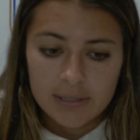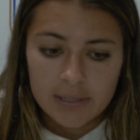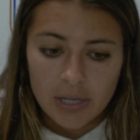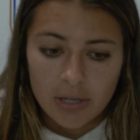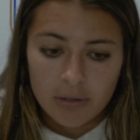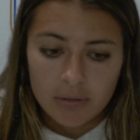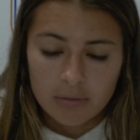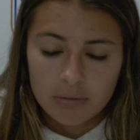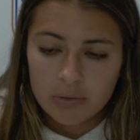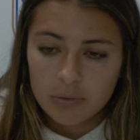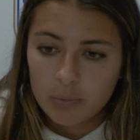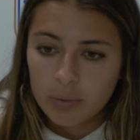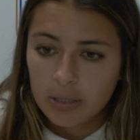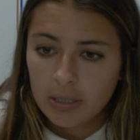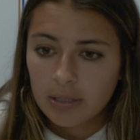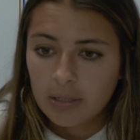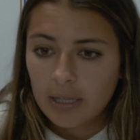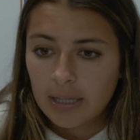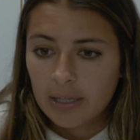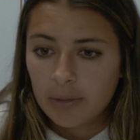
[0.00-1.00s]
So
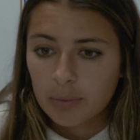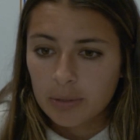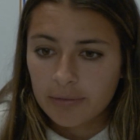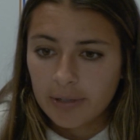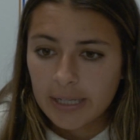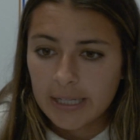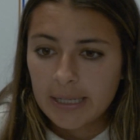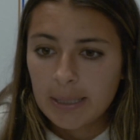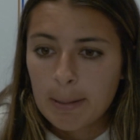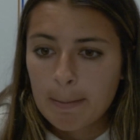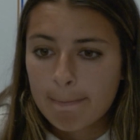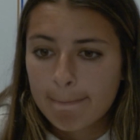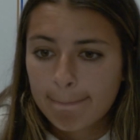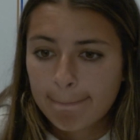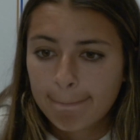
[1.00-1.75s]
I think we're ready.